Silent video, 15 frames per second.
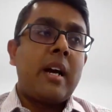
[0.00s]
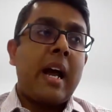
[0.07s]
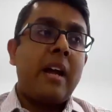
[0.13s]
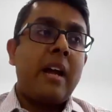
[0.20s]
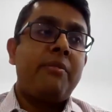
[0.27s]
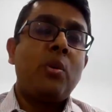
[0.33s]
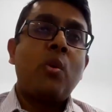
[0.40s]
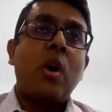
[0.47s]

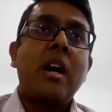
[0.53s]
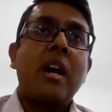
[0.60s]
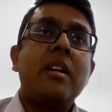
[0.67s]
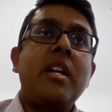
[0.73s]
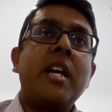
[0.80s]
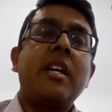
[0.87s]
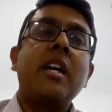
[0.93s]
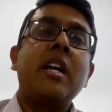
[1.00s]
If you are
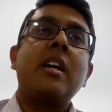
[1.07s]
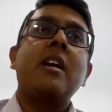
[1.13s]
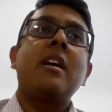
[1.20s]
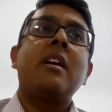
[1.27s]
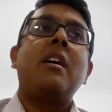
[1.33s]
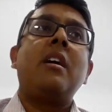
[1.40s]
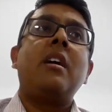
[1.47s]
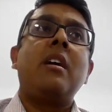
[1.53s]

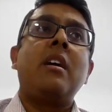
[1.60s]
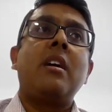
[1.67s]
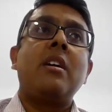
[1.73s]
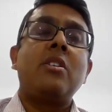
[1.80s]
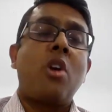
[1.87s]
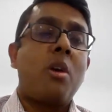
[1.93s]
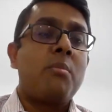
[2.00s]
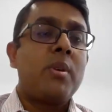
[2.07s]
taking a
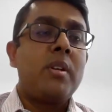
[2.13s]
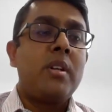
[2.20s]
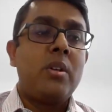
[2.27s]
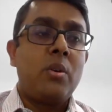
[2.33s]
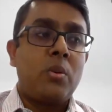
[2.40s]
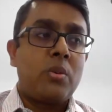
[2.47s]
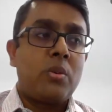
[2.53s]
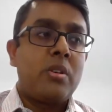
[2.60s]
normal
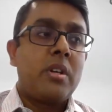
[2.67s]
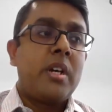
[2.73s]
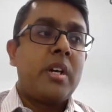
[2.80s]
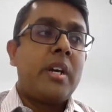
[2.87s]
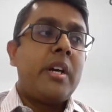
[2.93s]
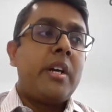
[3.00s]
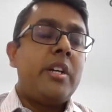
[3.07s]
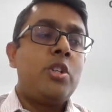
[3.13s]
loan,
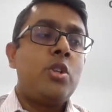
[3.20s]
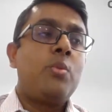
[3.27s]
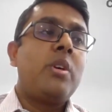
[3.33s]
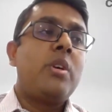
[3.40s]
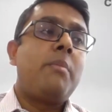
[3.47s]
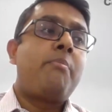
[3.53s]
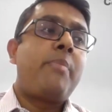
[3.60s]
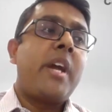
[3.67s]
you
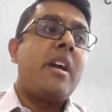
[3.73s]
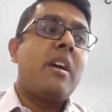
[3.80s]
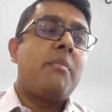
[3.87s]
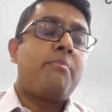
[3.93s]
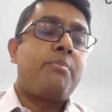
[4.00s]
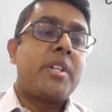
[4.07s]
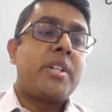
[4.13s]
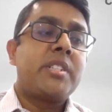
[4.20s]
will pay a
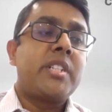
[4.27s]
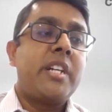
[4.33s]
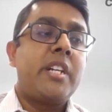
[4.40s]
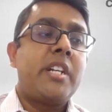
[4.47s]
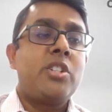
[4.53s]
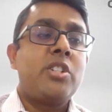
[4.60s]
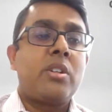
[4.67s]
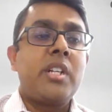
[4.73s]

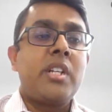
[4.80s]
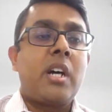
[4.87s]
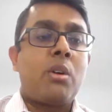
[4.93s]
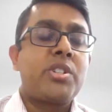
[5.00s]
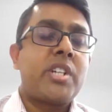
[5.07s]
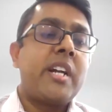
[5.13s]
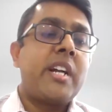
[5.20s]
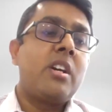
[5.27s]
percentage on the
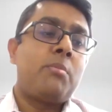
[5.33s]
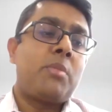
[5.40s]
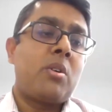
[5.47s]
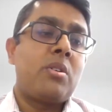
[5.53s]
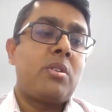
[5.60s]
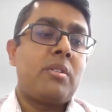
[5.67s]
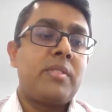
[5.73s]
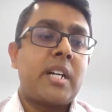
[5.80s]
outstanding
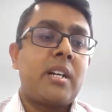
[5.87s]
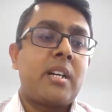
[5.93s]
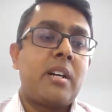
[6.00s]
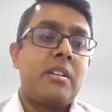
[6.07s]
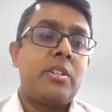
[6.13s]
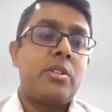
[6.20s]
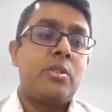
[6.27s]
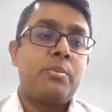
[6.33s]
amount of that
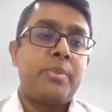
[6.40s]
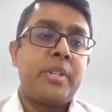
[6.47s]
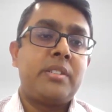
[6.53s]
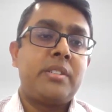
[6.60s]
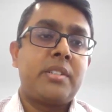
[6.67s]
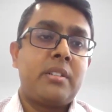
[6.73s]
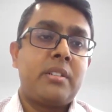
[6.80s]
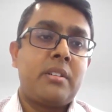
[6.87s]
100
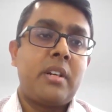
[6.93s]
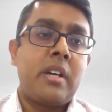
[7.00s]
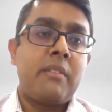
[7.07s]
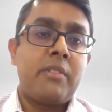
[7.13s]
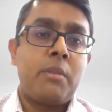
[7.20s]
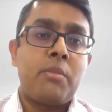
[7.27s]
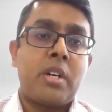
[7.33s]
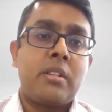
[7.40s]
rupees
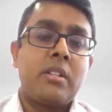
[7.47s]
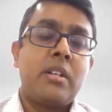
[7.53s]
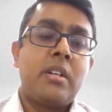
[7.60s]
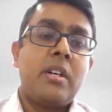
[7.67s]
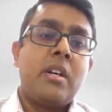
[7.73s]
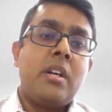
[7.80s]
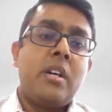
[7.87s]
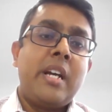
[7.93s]
every month.
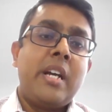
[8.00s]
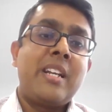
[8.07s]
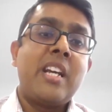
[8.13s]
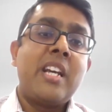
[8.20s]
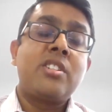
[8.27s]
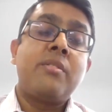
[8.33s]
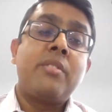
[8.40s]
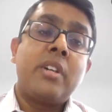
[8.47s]
In
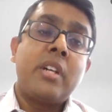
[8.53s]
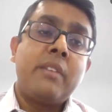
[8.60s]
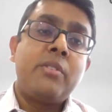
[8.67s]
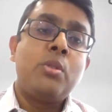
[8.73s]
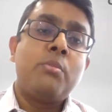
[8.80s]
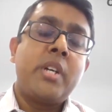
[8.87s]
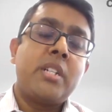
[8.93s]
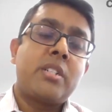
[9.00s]
case of a
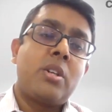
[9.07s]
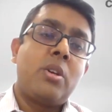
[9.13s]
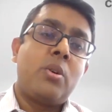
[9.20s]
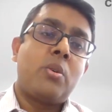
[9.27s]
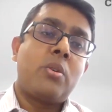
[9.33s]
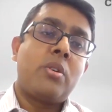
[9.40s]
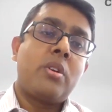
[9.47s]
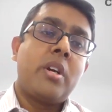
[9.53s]
revenue-based
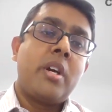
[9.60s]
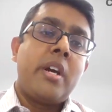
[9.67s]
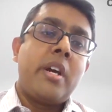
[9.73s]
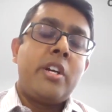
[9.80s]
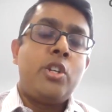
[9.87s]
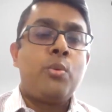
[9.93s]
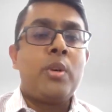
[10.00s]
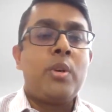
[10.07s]
loan,
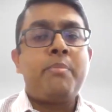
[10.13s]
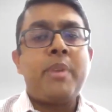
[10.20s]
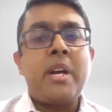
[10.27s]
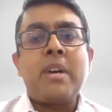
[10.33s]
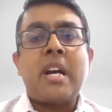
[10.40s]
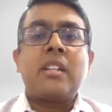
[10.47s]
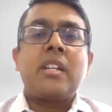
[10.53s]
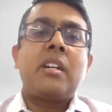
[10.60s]
you will pay
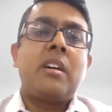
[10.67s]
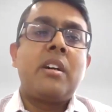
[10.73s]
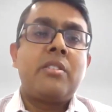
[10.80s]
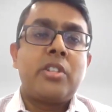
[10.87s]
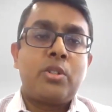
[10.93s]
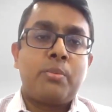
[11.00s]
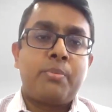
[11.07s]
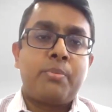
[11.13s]
back that
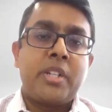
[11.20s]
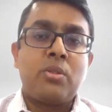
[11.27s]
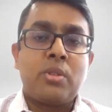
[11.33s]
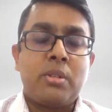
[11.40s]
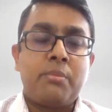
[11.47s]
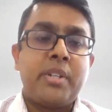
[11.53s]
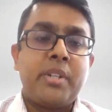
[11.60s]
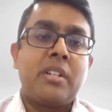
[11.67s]
100 rupees
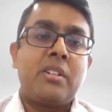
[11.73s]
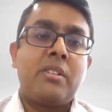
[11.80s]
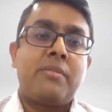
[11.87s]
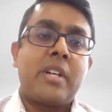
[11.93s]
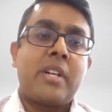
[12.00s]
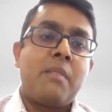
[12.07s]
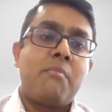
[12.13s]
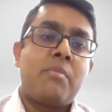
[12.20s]
a period
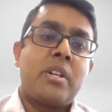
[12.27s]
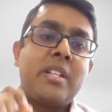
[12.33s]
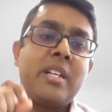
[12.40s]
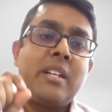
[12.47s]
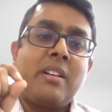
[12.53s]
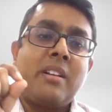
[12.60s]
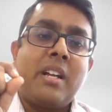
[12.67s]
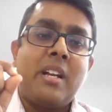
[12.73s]
of time, but
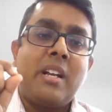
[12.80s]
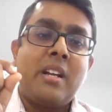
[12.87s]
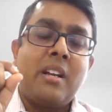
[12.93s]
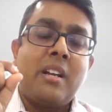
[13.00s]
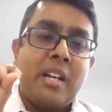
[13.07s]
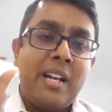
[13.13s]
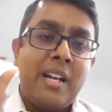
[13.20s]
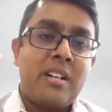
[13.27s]
the
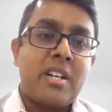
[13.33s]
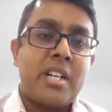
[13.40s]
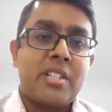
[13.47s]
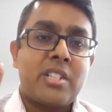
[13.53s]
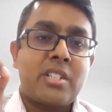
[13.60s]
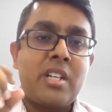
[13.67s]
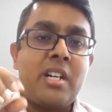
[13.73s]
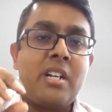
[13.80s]

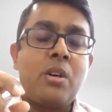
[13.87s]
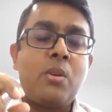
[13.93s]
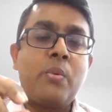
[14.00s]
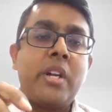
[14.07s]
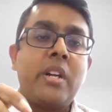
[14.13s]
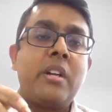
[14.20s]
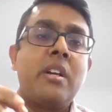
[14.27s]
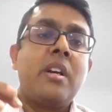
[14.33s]
interest, in a
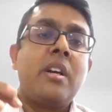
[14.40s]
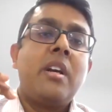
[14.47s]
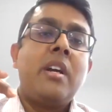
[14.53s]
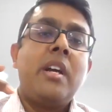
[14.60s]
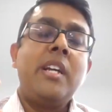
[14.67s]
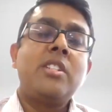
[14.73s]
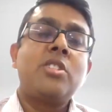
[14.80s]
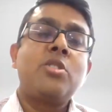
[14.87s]
way,
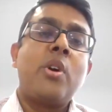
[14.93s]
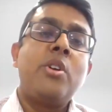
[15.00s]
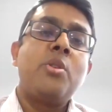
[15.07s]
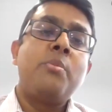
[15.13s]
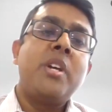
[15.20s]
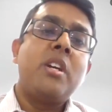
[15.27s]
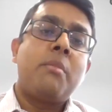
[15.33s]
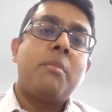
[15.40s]
is going
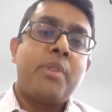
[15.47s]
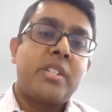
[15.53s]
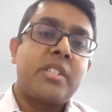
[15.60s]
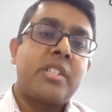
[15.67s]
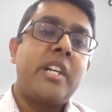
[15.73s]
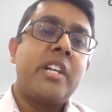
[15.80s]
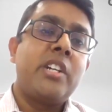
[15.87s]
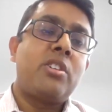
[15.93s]
to be a
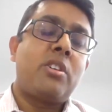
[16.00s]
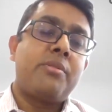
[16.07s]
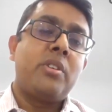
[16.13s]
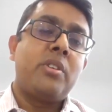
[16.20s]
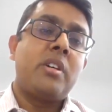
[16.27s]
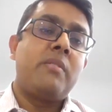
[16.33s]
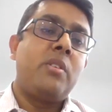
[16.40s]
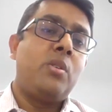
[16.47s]
percentage of
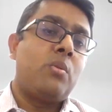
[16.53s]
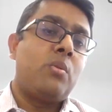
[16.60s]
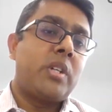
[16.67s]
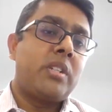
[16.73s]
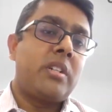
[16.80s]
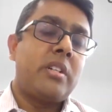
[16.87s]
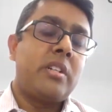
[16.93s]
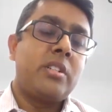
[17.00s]
your revenue,
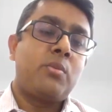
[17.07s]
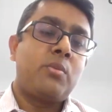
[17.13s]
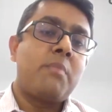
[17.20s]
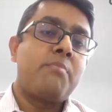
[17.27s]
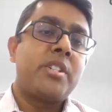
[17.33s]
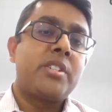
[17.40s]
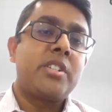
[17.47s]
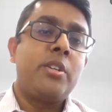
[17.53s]
whether it is
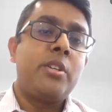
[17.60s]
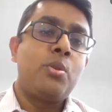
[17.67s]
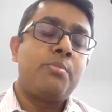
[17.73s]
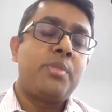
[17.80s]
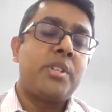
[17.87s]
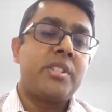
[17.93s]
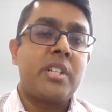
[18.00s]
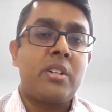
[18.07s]
1%, 2%,
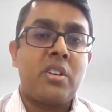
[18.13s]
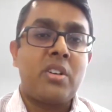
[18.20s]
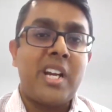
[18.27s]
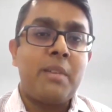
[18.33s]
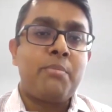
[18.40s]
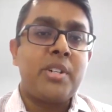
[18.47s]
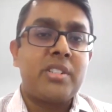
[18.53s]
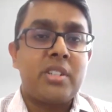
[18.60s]
or
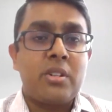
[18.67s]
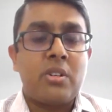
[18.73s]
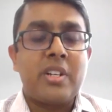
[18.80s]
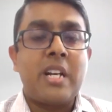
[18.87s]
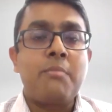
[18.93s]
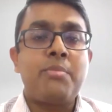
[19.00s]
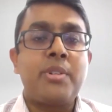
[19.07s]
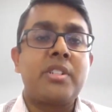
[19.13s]
8%, or
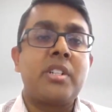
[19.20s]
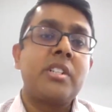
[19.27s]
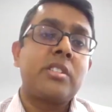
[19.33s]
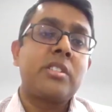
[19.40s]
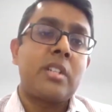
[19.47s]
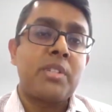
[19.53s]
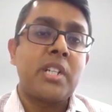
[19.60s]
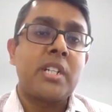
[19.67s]
10%
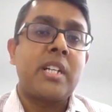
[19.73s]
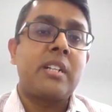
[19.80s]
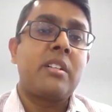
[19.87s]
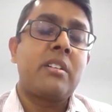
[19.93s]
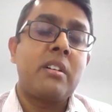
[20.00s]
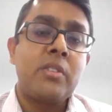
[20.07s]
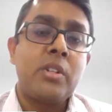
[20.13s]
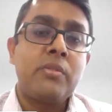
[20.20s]
is something that
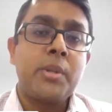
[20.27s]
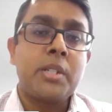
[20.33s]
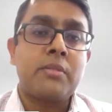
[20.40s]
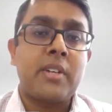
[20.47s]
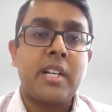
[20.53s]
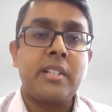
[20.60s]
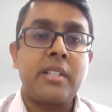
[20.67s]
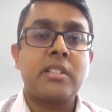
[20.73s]
the
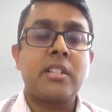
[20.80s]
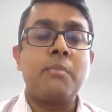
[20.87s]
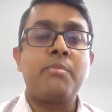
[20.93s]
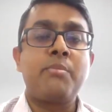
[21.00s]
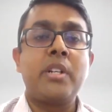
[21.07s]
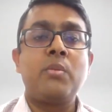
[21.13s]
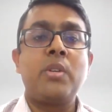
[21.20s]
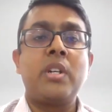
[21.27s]
revenue-based finance
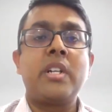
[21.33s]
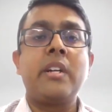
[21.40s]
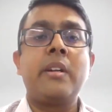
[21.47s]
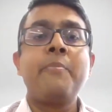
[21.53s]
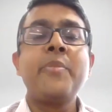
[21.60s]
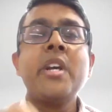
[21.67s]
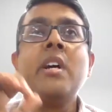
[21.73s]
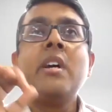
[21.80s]
company will tell.
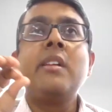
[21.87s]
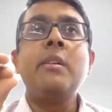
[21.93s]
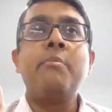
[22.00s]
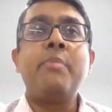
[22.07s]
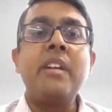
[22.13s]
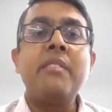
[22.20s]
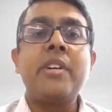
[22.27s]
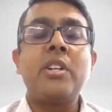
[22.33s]
The
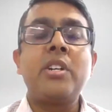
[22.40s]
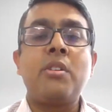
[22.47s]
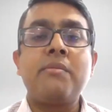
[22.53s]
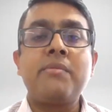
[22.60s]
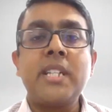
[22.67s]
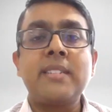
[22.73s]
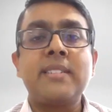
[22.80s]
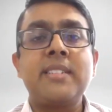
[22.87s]
benefit
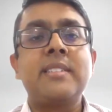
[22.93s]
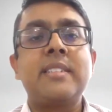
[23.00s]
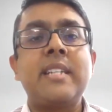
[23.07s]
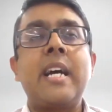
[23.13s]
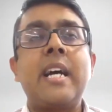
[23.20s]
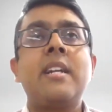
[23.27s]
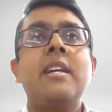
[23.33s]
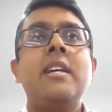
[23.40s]
of this is
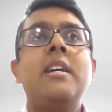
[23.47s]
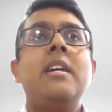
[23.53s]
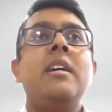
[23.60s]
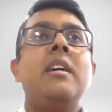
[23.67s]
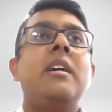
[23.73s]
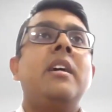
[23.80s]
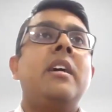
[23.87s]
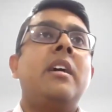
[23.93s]
that
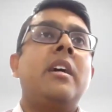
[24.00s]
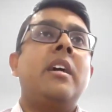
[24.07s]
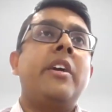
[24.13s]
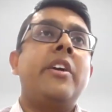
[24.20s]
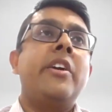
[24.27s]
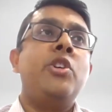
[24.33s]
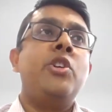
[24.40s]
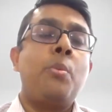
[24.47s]

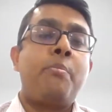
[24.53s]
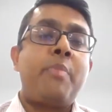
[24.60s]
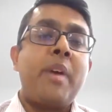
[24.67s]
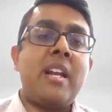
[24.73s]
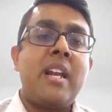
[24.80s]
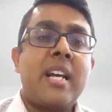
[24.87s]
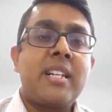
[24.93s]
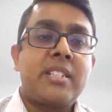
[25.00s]
you
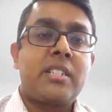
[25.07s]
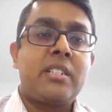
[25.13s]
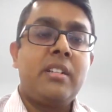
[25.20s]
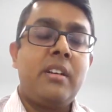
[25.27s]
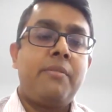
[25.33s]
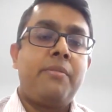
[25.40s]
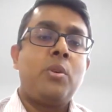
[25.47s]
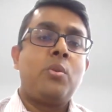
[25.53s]
pay less
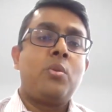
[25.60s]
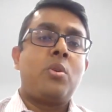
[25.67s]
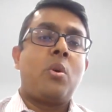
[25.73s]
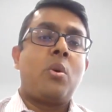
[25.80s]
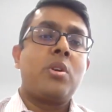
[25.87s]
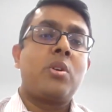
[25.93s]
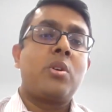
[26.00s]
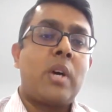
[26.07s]
if you
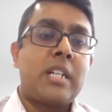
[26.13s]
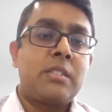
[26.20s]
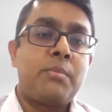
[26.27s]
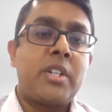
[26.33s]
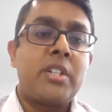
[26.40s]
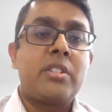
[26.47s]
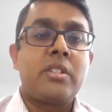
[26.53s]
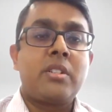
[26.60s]
don't grow as
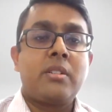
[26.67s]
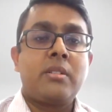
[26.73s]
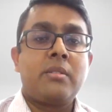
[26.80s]
much.